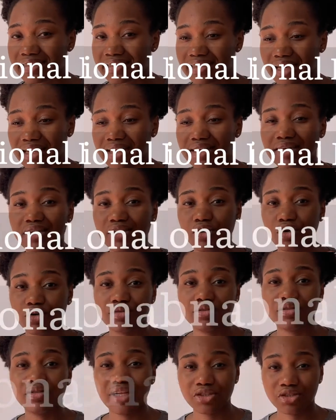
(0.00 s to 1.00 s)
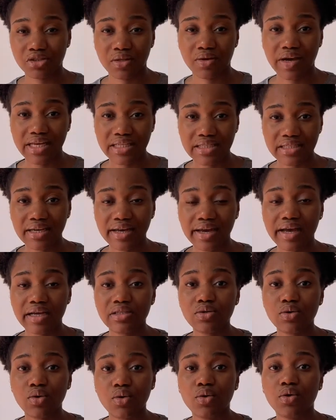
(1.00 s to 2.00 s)
like your national ID card
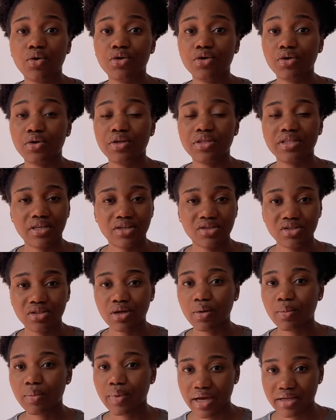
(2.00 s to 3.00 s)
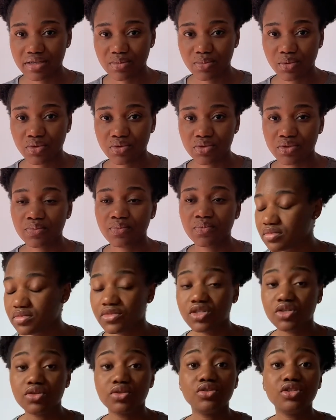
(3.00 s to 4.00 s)
or your international passport.
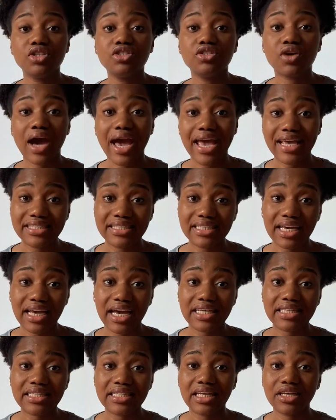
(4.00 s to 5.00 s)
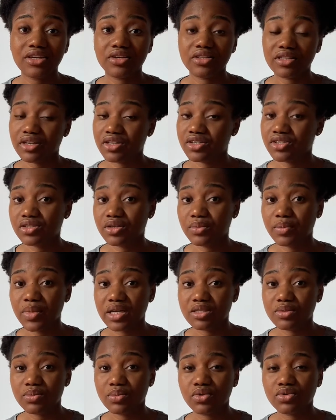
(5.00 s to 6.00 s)
So they'll need your ID card, either your international
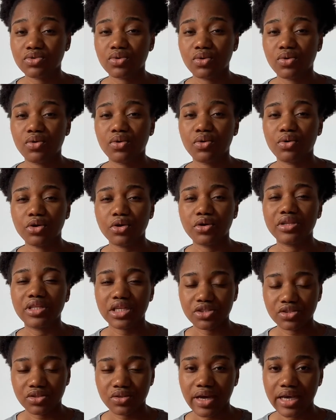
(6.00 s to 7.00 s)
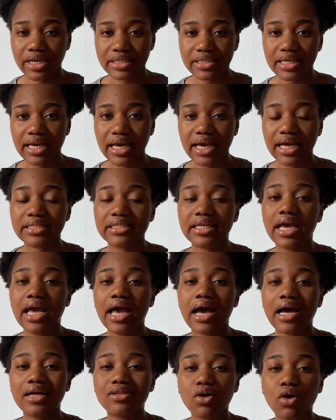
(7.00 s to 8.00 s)
passport or your national ID card,
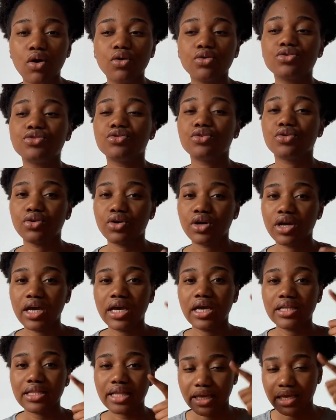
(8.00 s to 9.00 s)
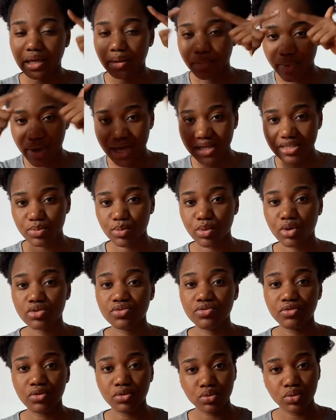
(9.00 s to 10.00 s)
and also like a passport
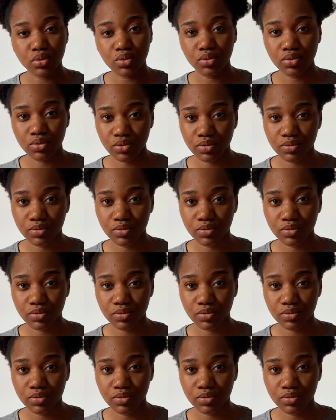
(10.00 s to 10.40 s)
photo.